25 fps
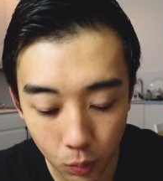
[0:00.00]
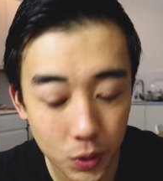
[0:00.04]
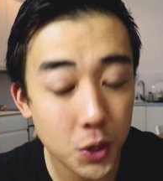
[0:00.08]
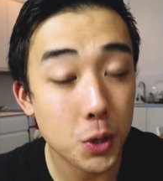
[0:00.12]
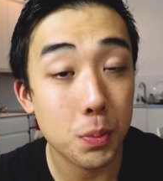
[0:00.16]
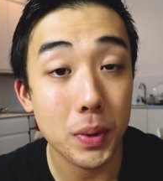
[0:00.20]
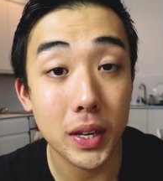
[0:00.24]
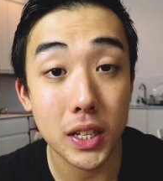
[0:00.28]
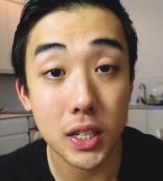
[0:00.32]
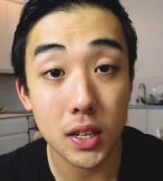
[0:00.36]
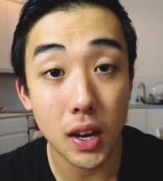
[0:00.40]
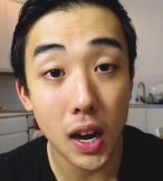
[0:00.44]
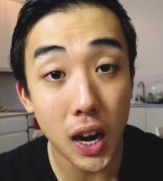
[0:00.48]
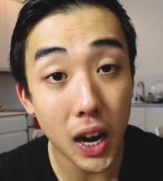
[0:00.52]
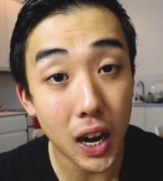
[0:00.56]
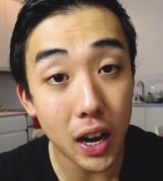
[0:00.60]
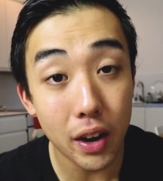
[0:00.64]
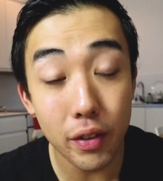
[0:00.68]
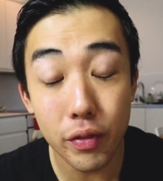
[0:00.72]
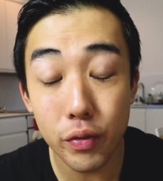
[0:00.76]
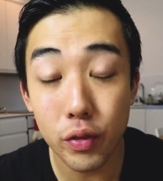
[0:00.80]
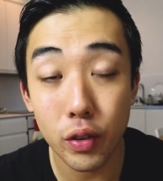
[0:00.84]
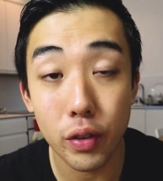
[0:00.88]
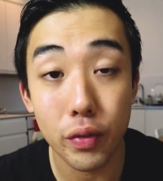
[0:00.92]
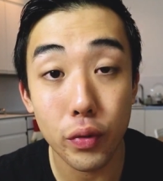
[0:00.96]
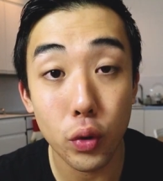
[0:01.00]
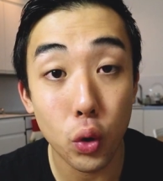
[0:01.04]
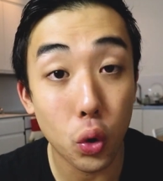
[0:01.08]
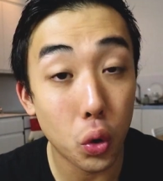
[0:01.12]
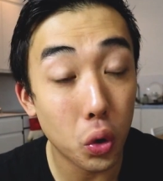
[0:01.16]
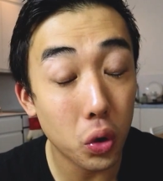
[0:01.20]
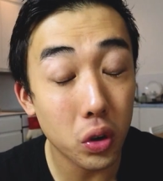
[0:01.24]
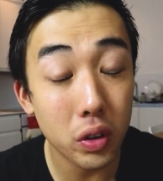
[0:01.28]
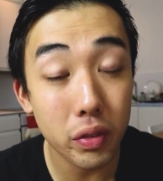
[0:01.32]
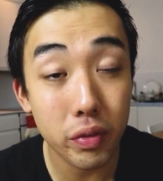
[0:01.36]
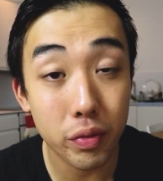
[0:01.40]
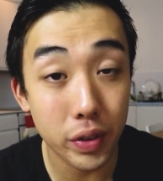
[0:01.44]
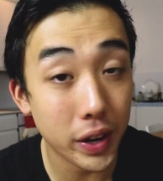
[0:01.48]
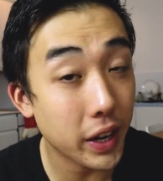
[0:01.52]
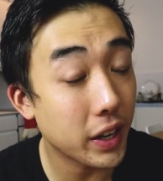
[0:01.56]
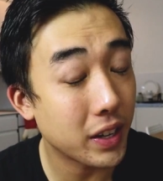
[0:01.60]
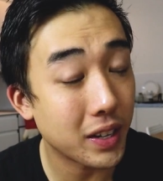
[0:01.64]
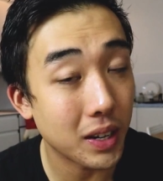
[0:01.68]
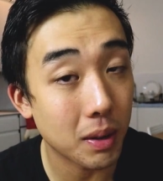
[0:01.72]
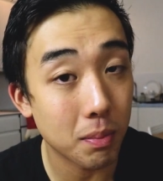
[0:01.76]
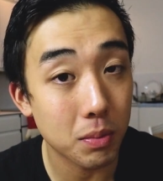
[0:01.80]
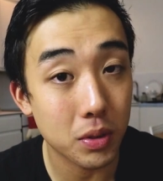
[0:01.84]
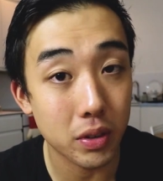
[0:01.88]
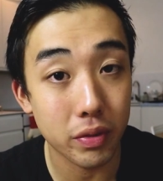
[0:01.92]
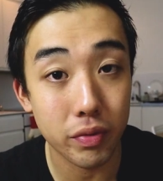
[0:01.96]
which means half of all
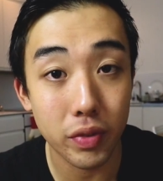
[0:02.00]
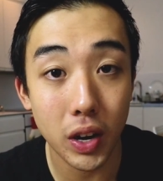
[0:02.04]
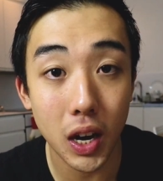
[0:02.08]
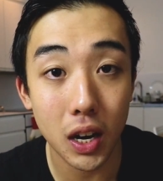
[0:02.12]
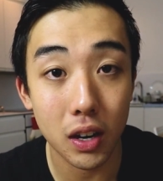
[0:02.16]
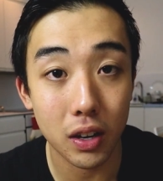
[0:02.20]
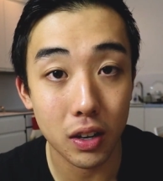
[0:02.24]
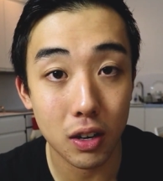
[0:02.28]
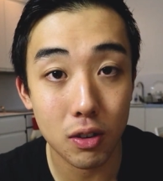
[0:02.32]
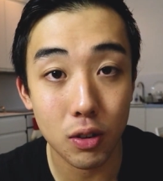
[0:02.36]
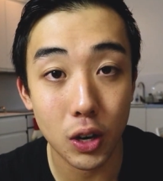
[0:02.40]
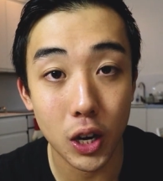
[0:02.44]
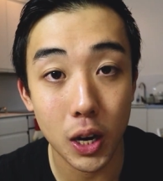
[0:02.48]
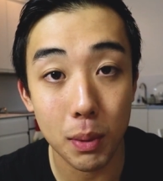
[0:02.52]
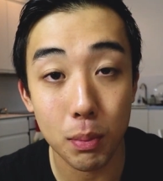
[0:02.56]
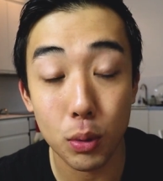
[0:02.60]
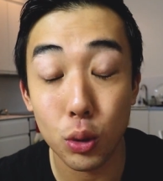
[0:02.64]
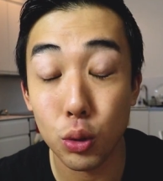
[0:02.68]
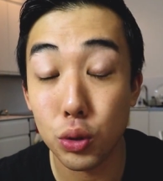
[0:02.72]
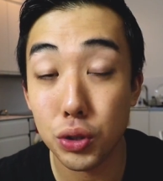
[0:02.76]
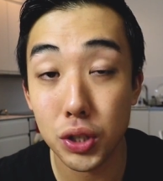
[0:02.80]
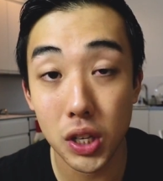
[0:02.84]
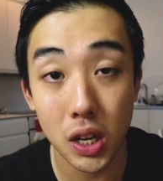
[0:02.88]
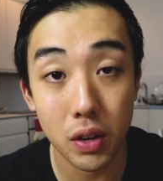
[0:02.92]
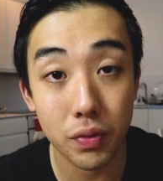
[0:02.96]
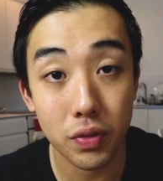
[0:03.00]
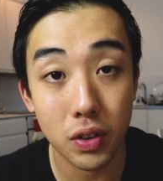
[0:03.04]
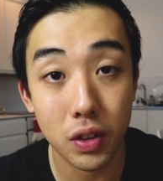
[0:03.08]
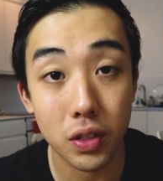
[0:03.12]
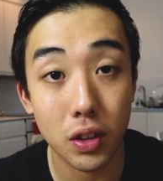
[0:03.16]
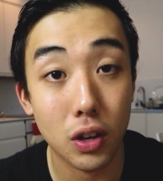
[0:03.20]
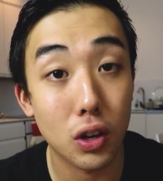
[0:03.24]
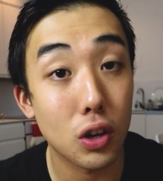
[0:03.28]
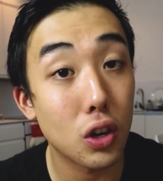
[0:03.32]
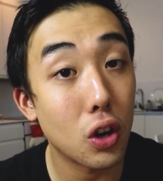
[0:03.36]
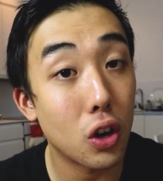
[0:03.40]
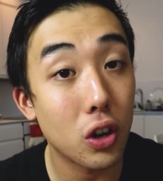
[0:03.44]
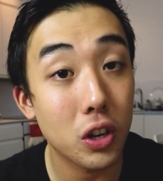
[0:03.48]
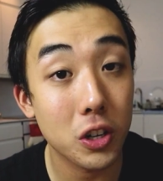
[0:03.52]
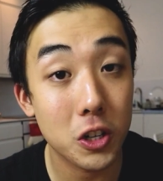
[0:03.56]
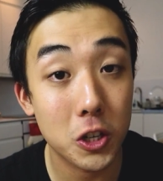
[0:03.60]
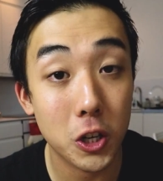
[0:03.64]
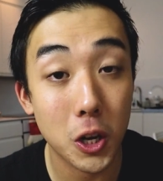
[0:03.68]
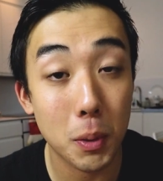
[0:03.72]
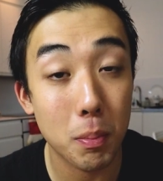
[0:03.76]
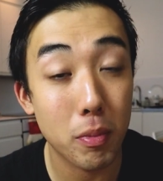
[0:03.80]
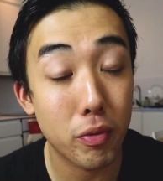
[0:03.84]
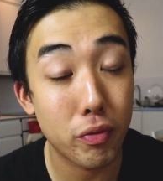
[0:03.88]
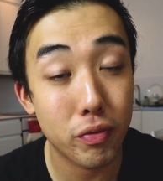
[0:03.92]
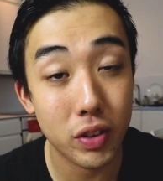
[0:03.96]
victims of violent crime who suffer the long
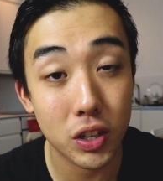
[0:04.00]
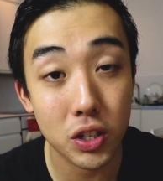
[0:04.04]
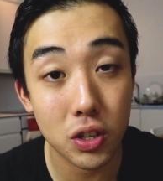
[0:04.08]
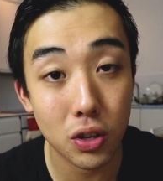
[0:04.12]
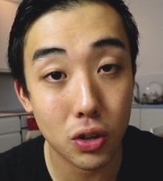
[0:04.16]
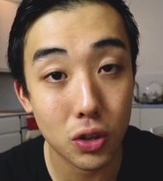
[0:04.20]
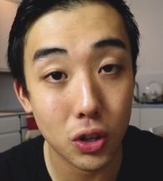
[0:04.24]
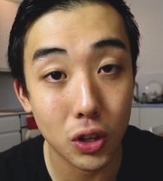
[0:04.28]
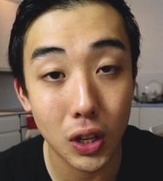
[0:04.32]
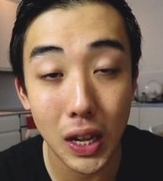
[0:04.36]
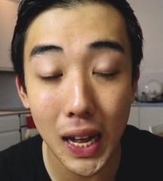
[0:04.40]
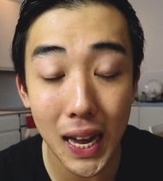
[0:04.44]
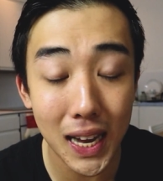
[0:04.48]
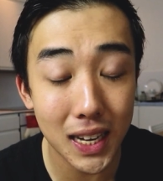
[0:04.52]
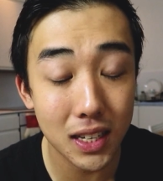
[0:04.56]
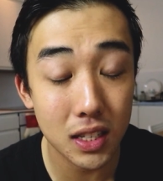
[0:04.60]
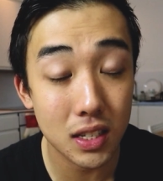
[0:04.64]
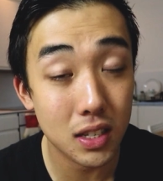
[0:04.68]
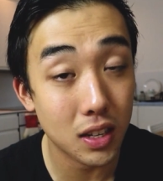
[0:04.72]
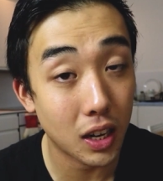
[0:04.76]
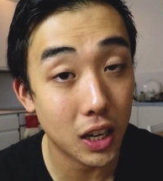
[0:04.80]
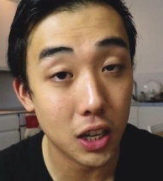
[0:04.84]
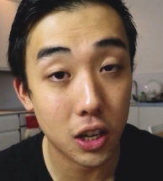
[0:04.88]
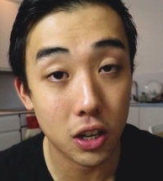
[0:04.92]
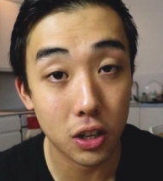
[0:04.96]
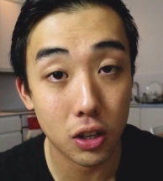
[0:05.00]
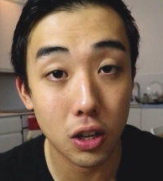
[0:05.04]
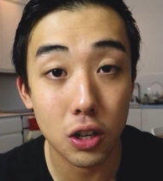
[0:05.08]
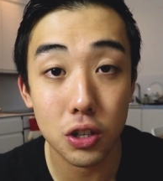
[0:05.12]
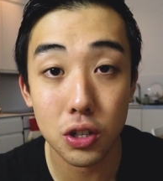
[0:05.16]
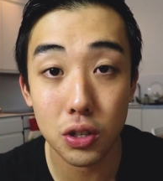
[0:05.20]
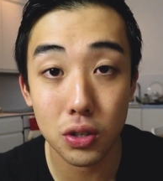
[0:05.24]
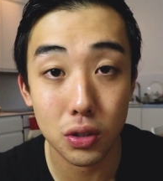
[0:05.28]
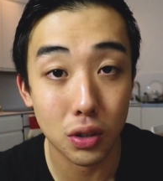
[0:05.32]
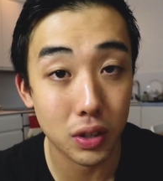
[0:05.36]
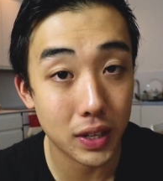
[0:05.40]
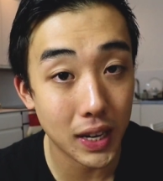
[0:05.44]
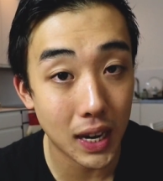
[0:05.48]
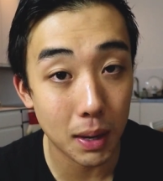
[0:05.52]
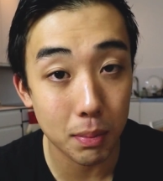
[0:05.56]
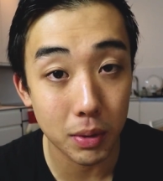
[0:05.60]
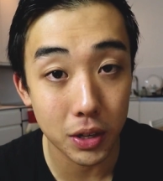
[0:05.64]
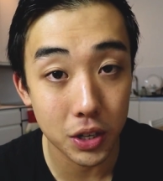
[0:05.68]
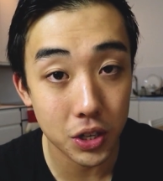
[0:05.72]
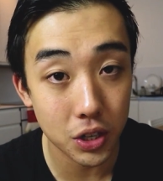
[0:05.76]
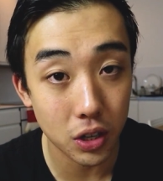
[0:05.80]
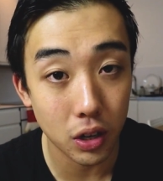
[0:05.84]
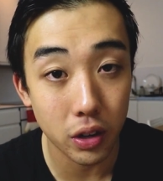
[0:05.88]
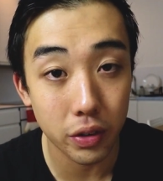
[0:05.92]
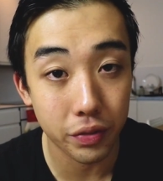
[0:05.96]
term physical and psychological
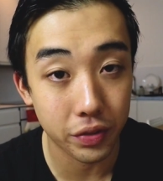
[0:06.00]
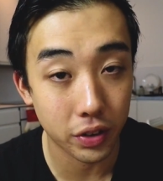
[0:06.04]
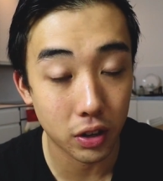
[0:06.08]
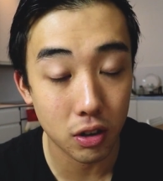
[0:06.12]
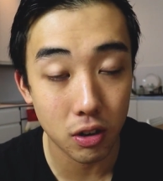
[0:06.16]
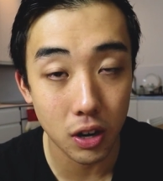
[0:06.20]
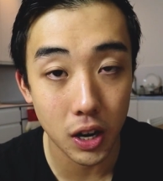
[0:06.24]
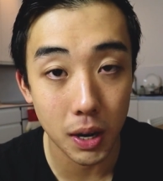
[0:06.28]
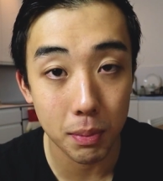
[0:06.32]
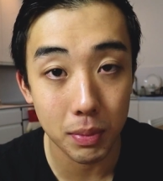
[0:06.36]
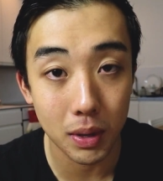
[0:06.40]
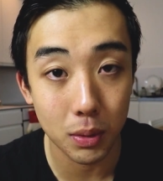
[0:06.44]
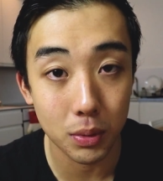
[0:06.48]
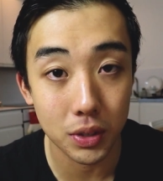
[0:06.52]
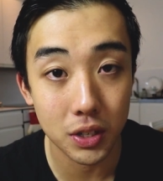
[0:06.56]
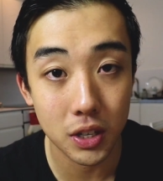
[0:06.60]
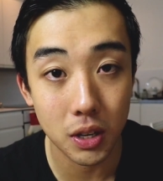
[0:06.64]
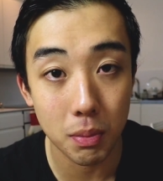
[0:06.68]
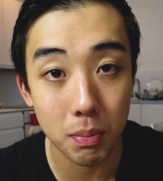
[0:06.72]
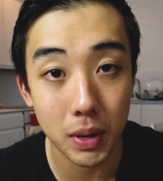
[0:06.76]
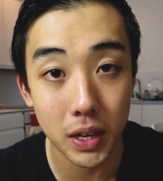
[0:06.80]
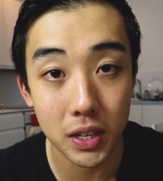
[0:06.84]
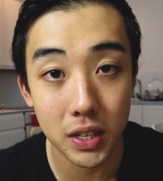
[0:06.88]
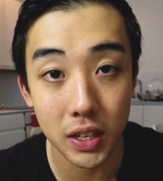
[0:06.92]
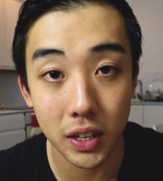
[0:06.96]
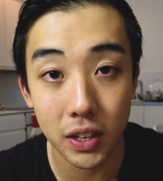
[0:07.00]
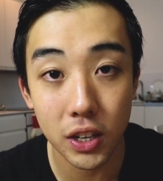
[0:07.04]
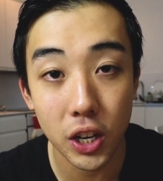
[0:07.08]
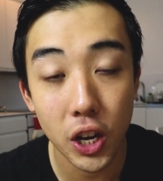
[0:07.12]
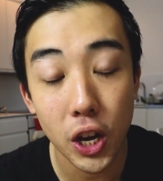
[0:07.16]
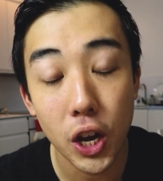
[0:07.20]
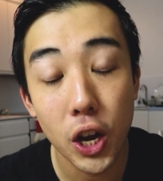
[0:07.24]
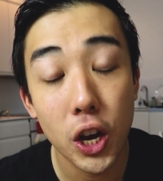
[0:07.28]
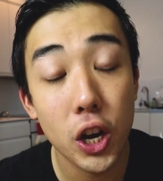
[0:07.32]
damage of the crime that was committed